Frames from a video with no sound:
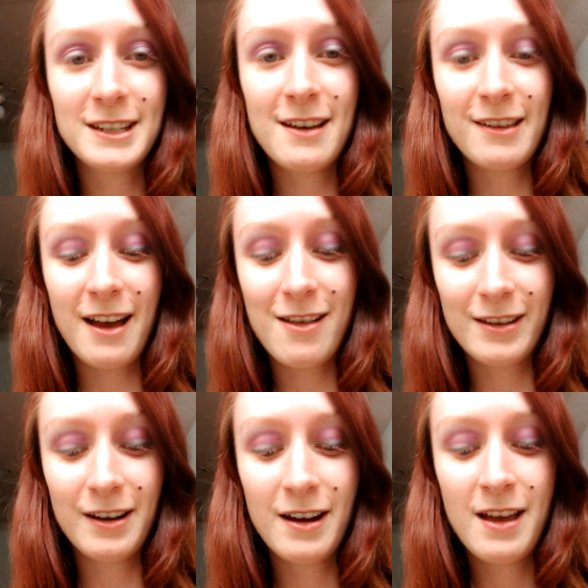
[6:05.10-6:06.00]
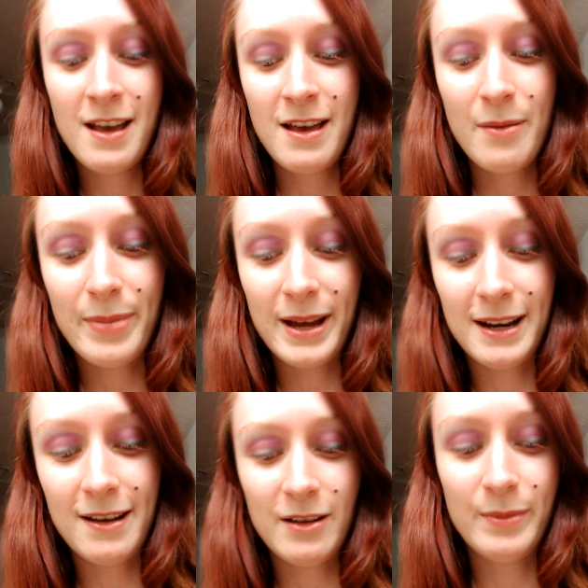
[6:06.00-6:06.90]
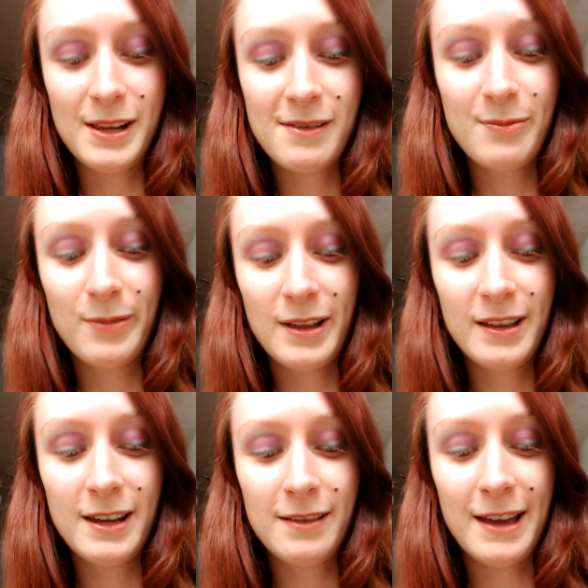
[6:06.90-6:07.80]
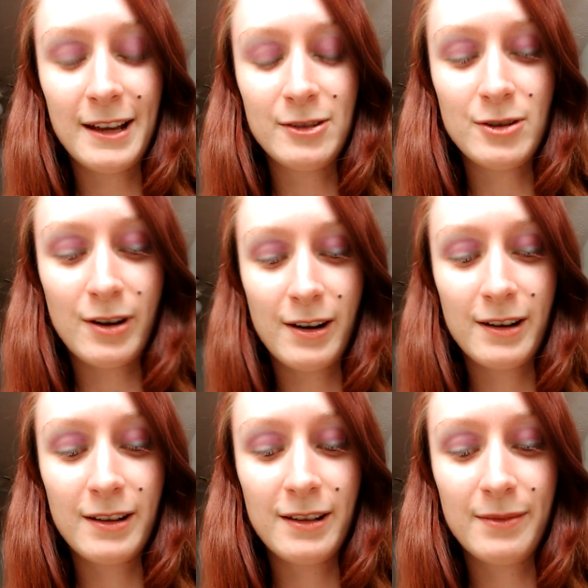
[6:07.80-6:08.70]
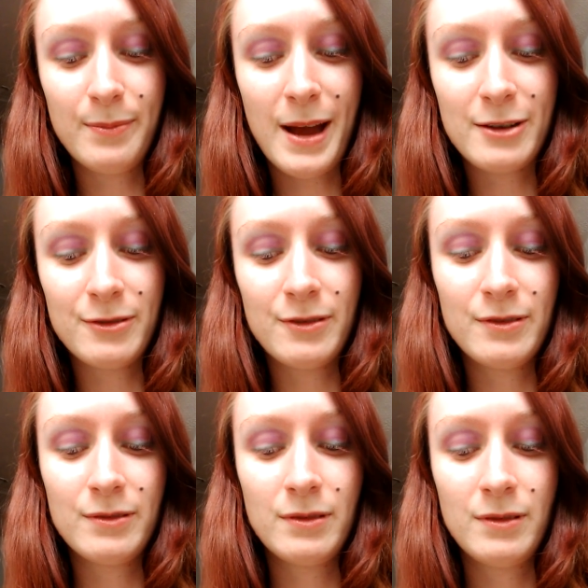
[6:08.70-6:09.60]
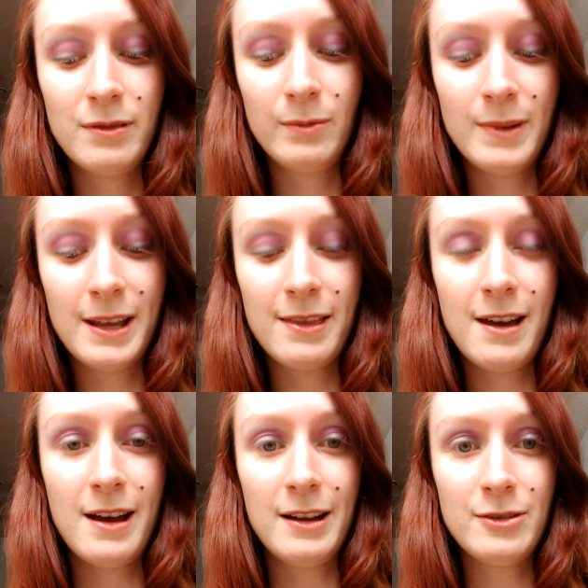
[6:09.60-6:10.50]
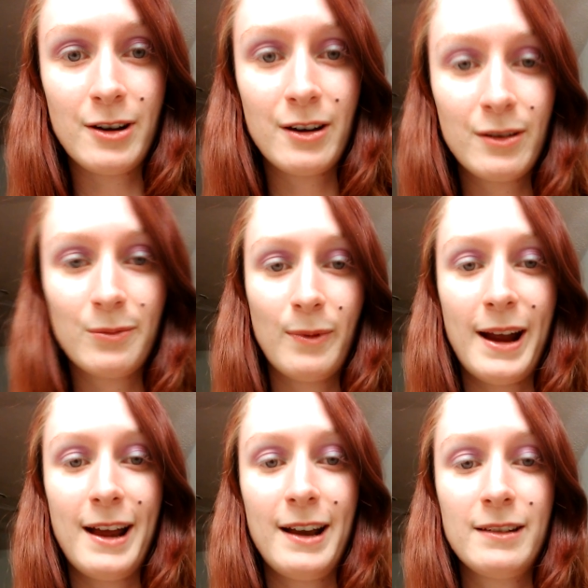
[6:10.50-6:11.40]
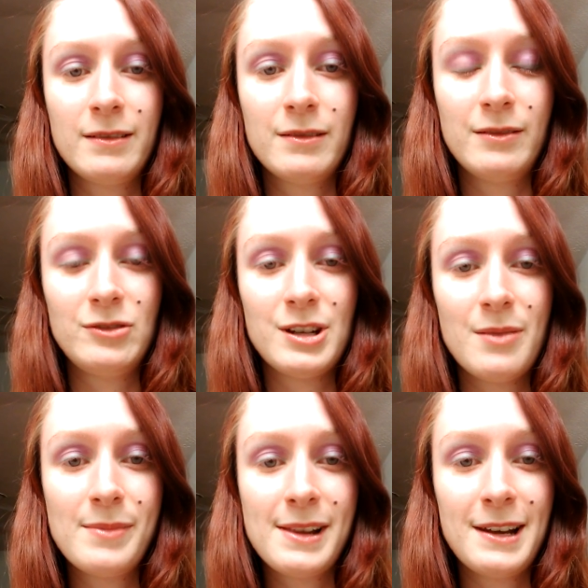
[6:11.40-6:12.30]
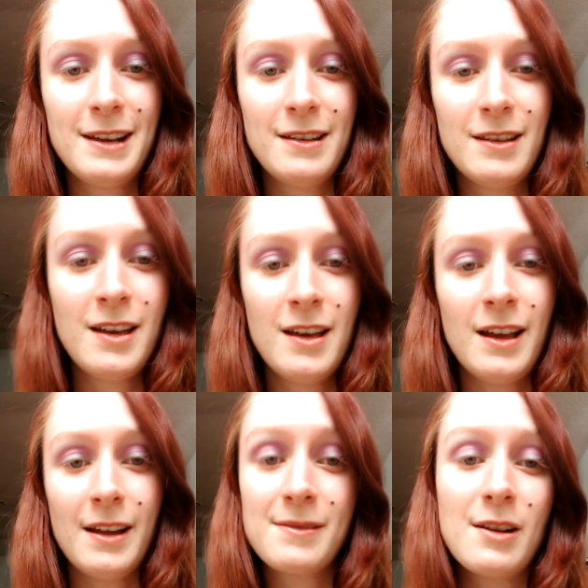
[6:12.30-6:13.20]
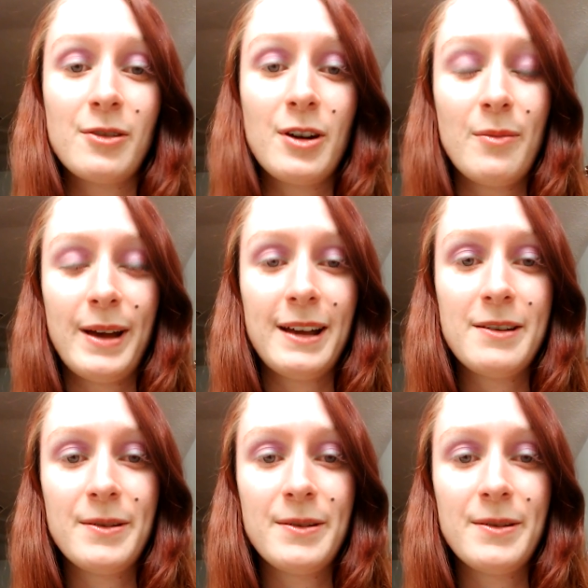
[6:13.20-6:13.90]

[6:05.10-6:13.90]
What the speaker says: tell the color, but it's really like a dark metal with dark red gems in it. It's not real, but